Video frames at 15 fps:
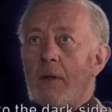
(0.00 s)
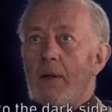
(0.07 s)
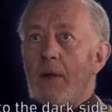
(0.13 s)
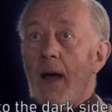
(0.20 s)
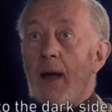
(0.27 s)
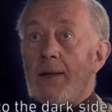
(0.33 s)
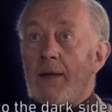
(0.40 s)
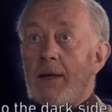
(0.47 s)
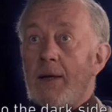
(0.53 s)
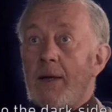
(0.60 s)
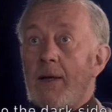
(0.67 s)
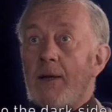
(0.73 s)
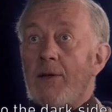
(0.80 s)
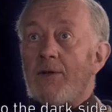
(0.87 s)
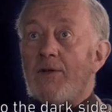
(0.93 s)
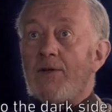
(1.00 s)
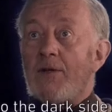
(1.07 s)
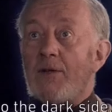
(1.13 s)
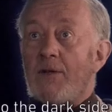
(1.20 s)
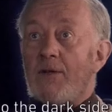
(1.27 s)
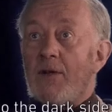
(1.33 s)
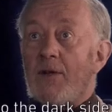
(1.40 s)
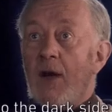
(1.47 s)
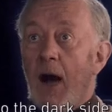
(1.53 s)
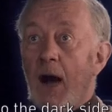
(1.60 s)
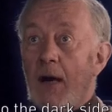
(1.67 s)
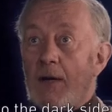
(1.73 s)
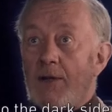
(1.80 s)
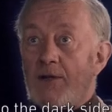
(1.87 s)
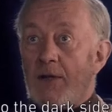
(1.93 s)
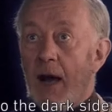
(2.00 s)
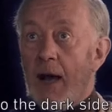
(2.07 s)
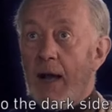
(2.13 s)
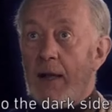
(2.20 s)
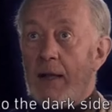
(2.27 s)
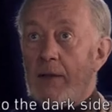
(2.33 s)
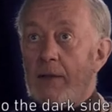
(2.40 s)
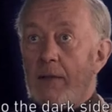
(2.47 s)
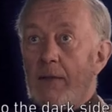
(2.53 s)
old and gray, but for you youngsters out there,